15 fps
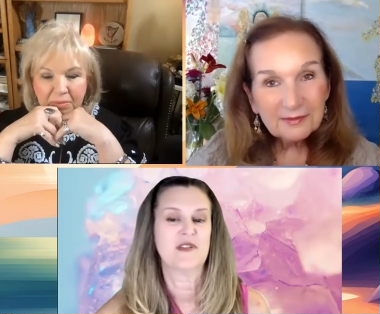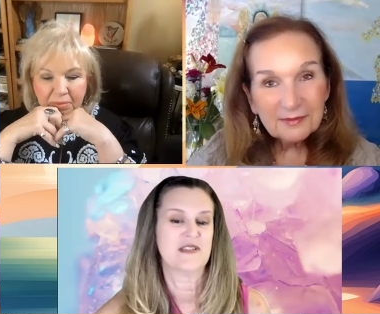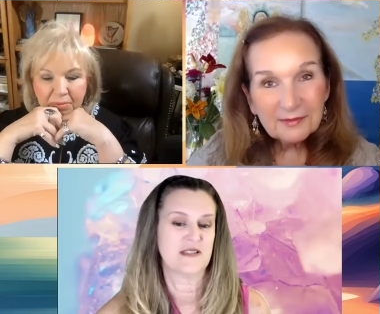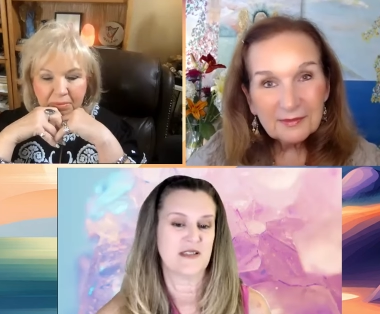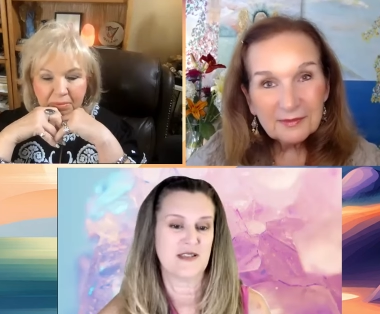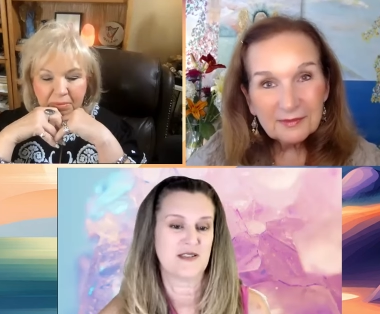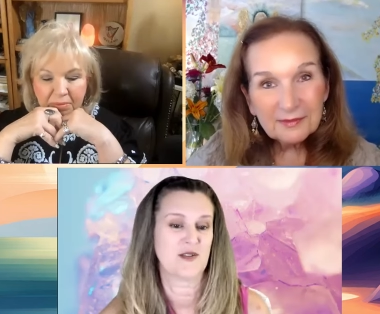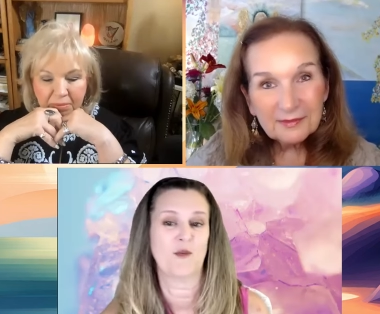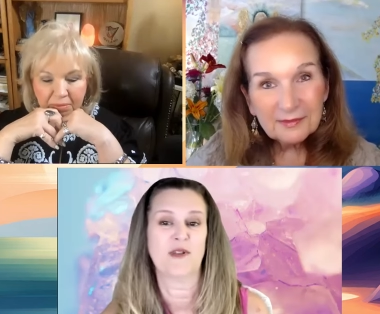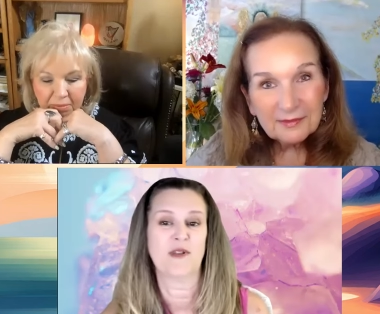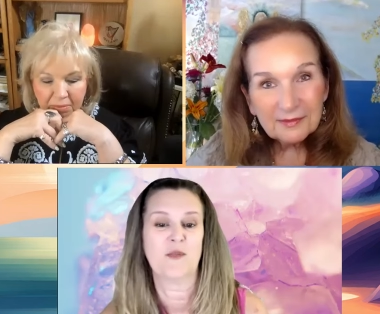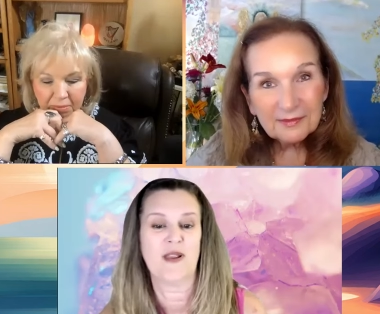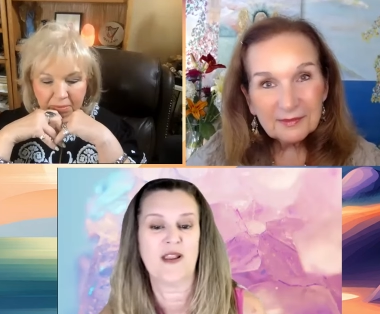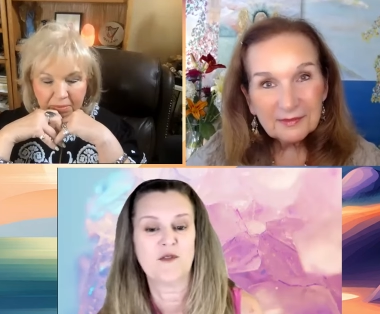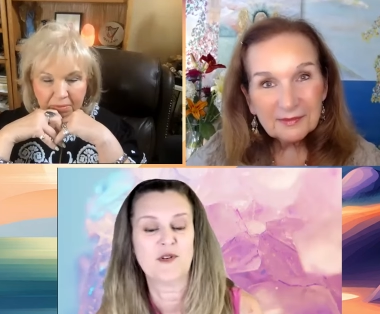Speaker 1: his
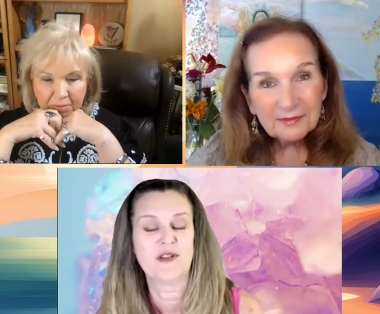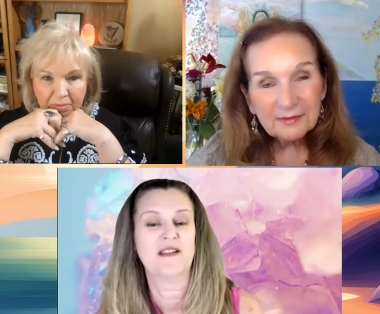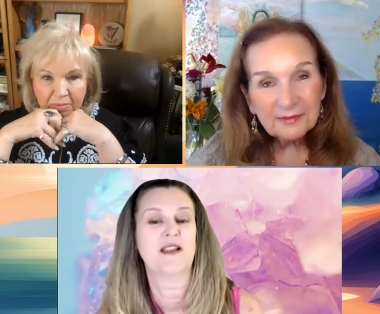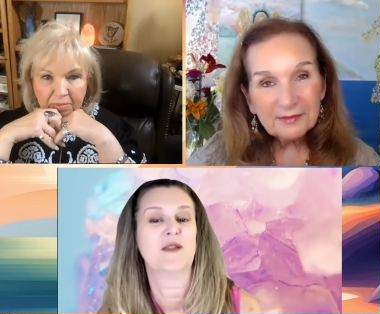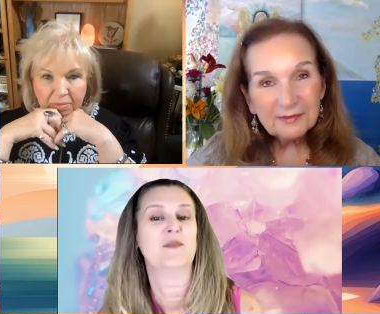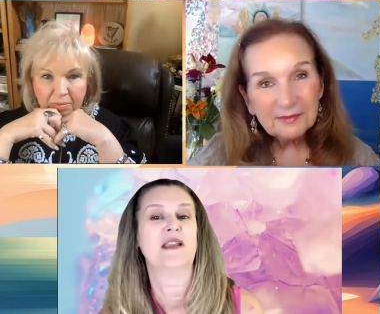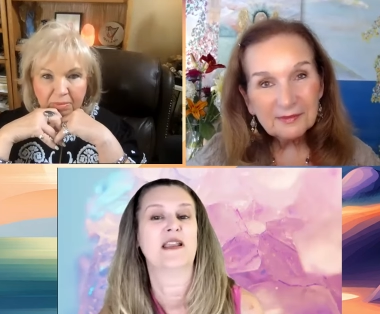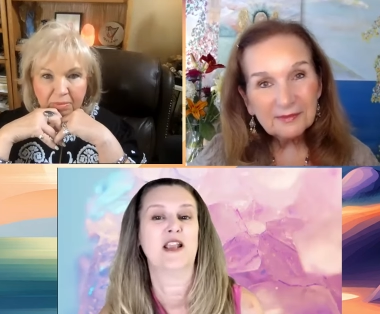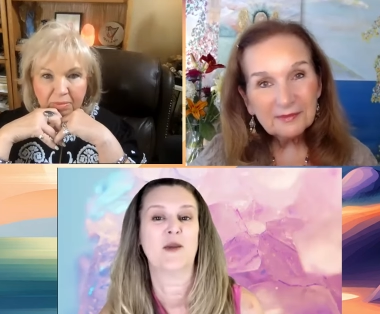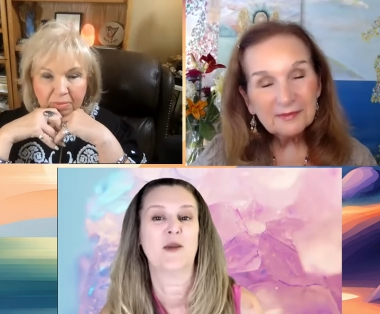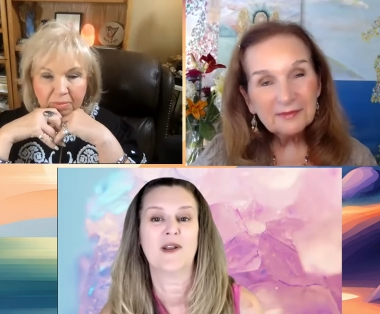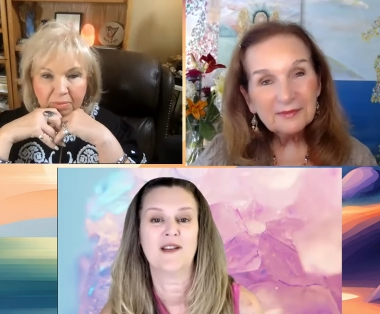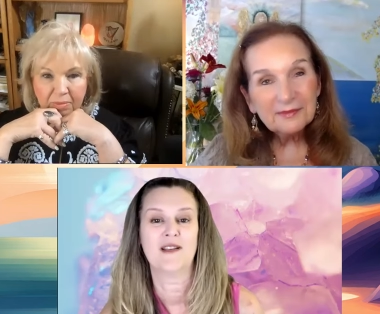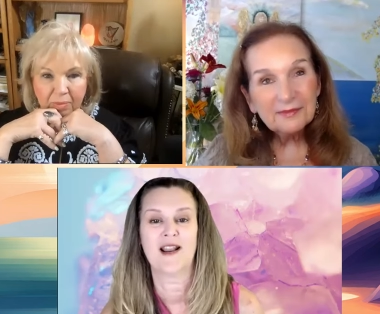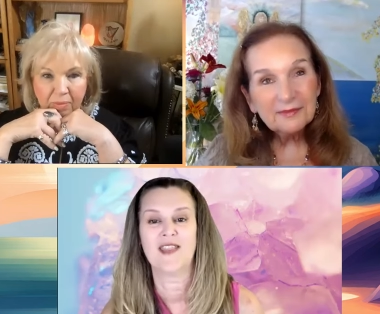only way of really like picking up
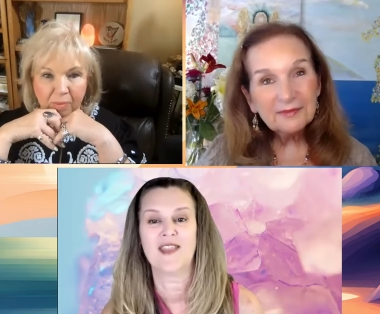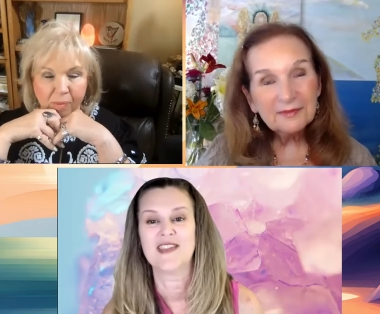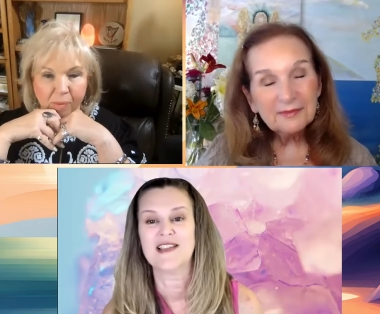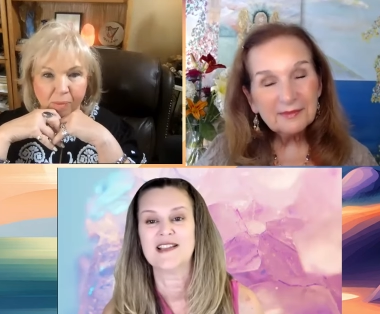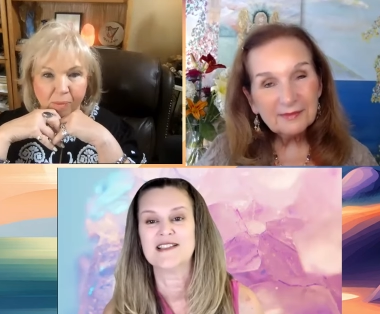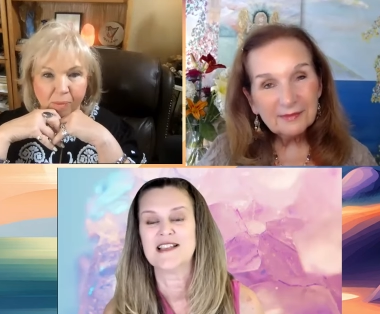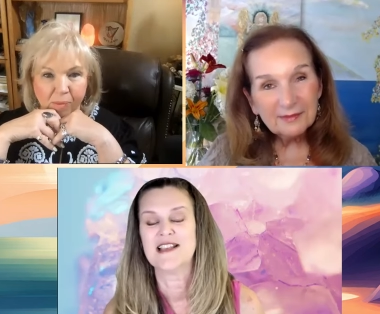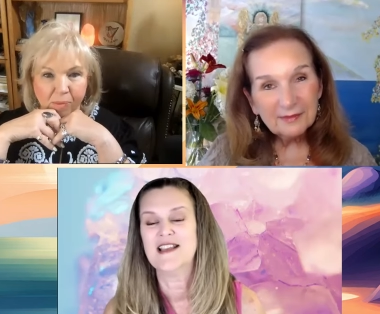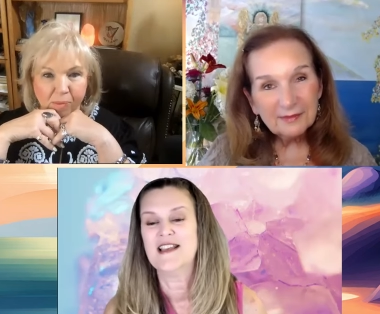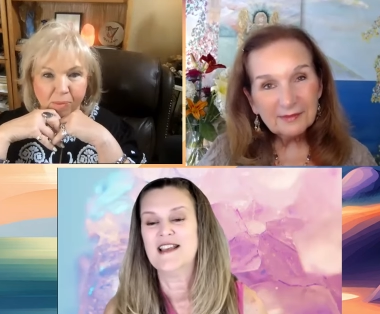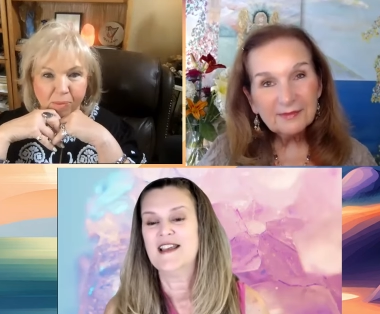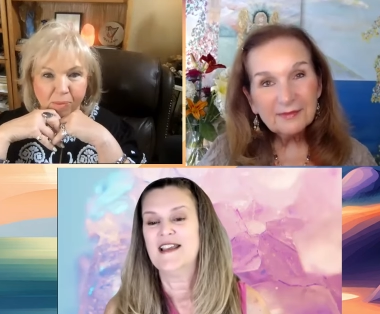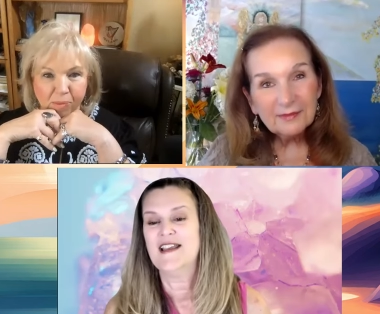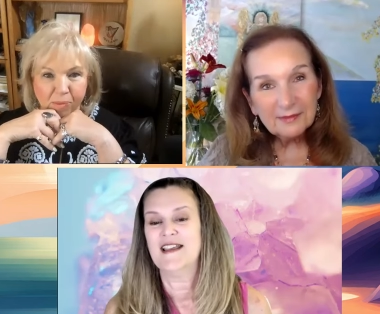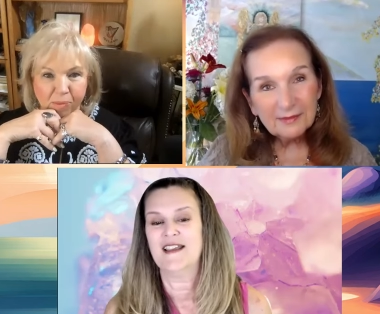on a lot of things.
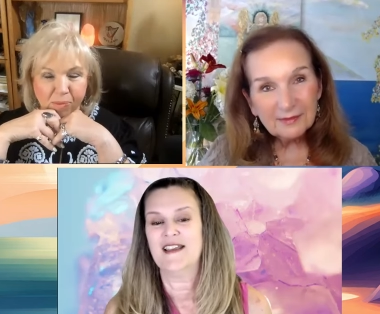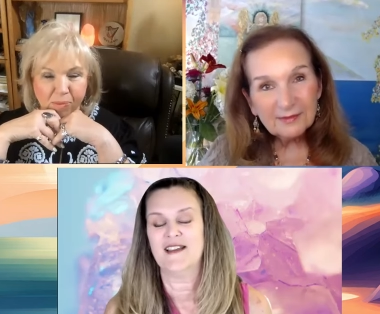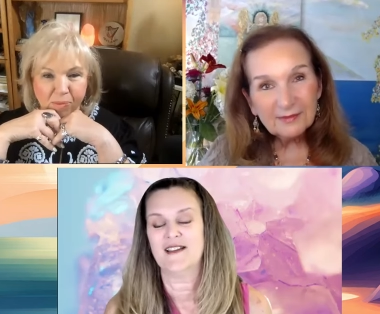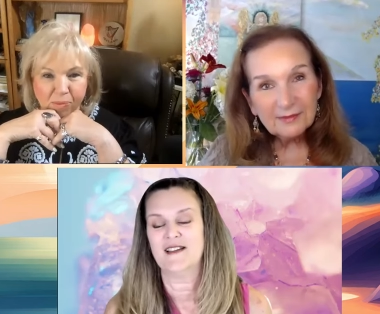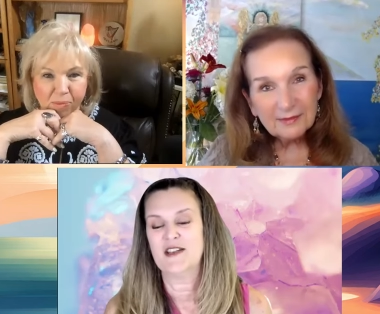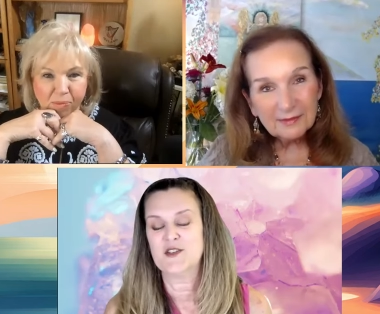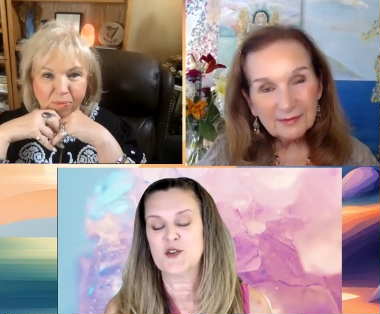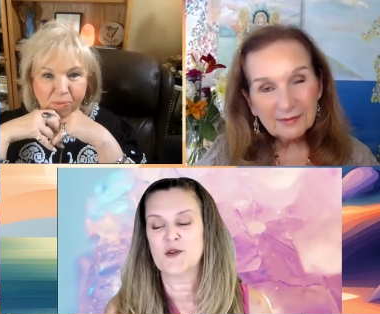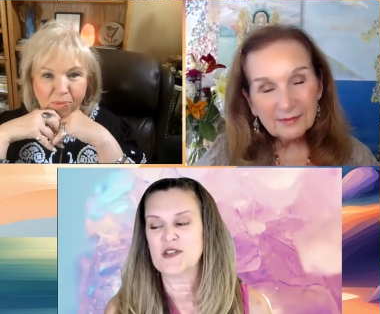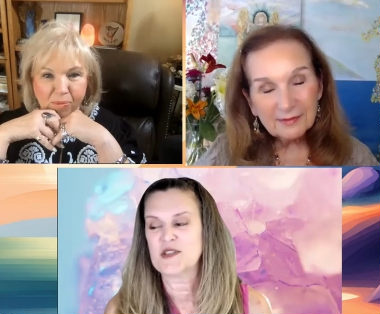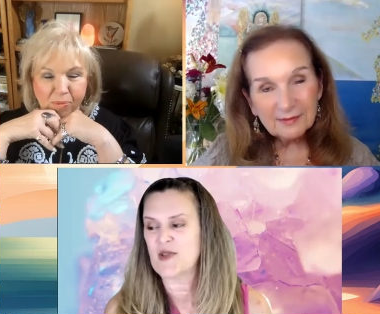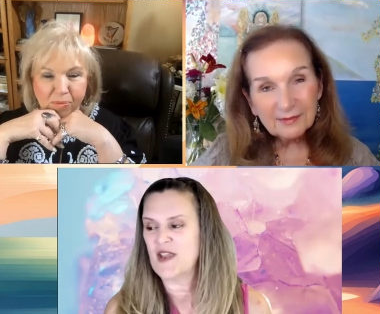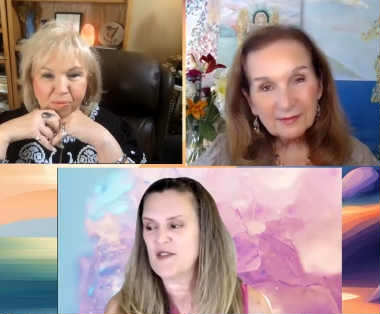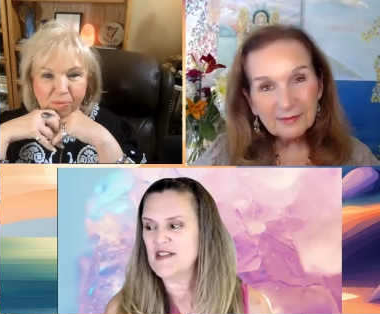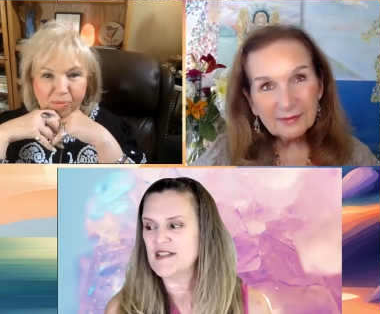And he told
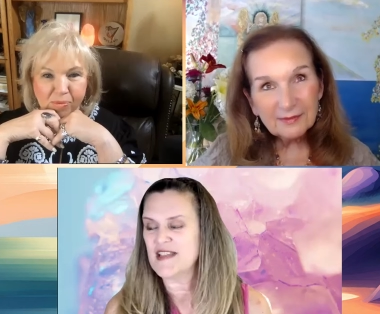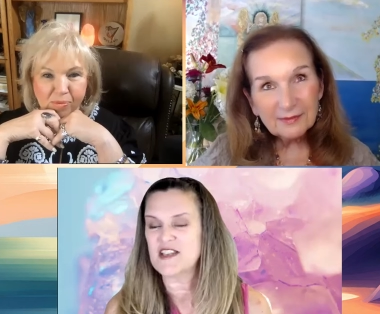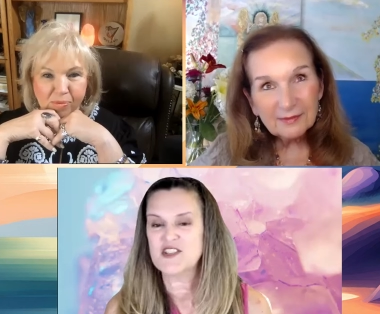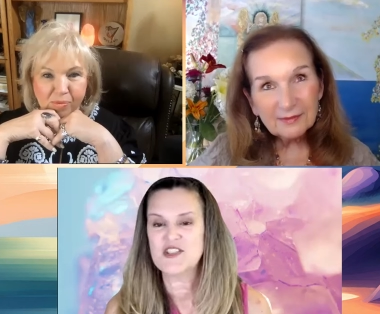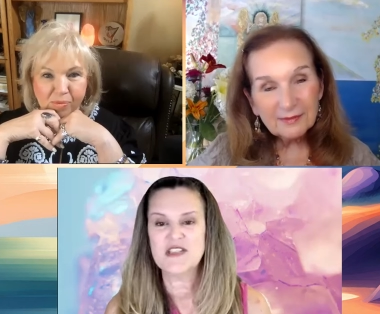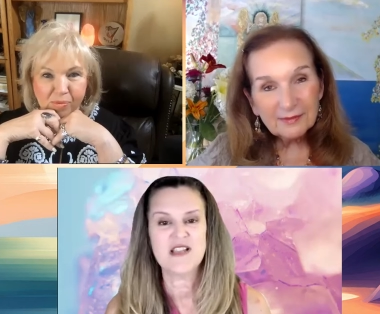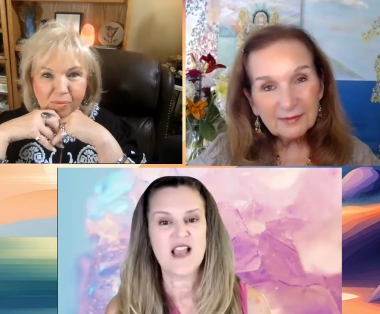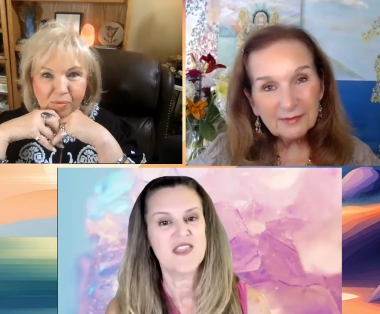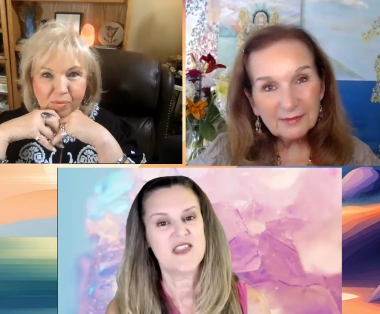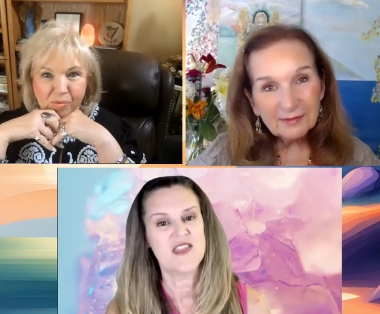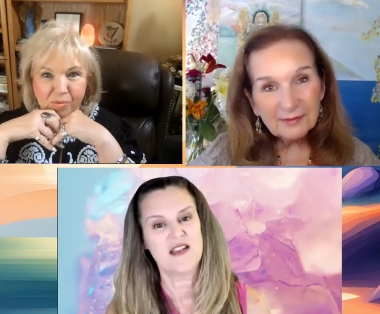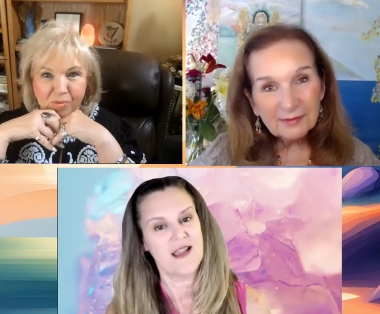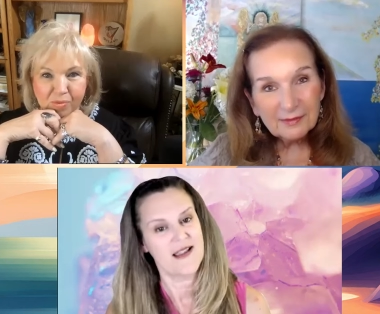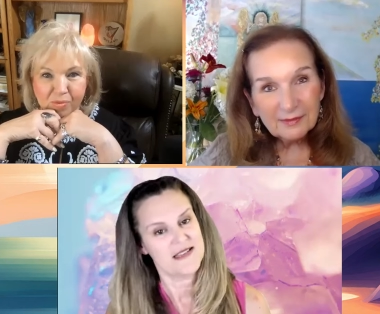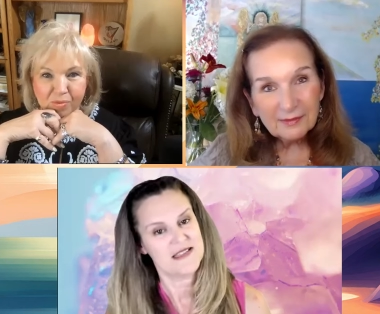his wife, he's like, she's got the
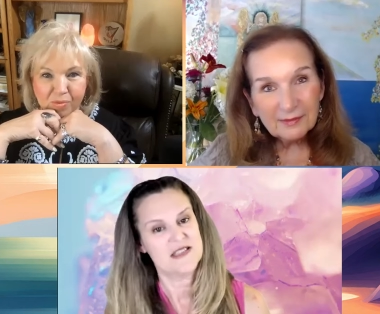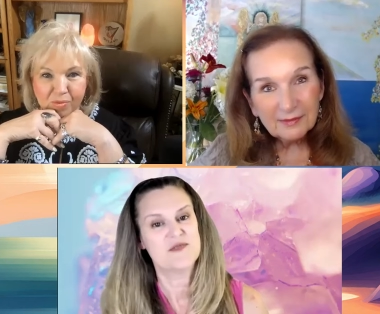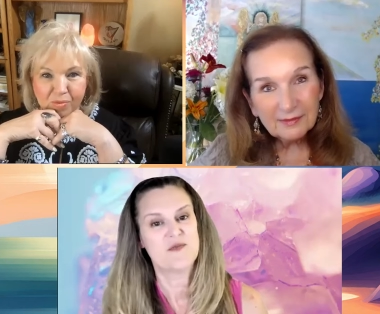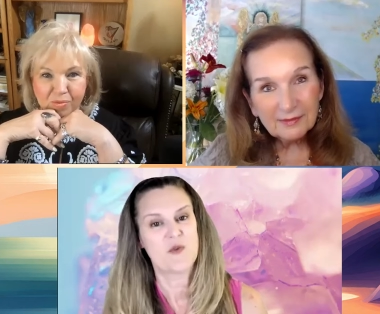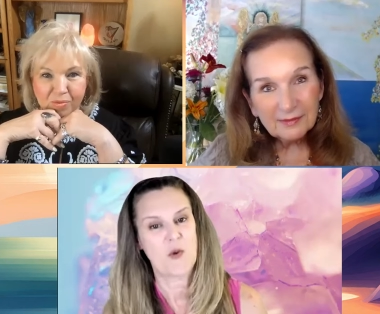nicest